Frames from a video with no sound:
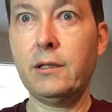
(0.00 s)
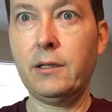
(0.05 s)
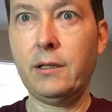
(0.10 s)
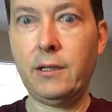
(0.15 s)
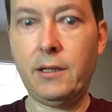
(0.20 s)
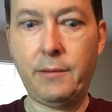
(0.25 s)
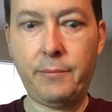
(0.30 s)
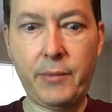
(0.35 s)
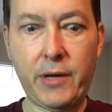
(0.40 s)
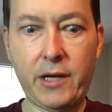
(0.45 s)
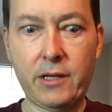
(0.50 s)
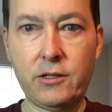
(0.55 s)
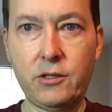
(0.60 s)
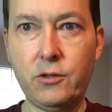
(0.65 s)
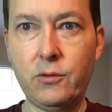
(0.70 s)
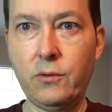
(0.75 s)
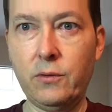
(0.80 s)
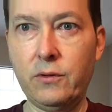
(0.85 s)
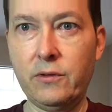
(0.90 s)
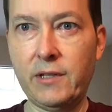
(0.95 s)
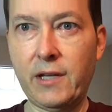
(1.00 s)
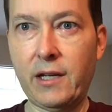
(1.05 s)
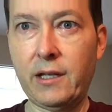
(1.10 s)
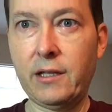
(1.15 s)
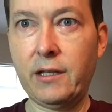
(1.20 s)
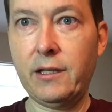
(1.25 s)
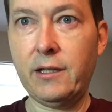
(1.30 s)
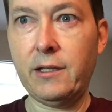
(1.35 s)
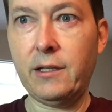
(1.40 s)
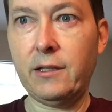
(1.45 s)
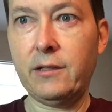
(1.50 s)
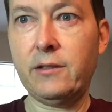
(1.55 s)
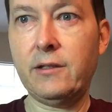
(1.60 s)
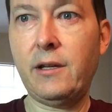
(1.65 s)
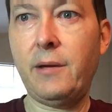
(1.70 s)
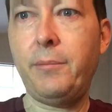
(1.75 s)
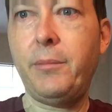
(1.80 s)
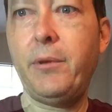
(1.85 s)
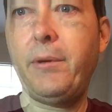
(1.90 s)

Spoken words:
get back to you exactly the next step.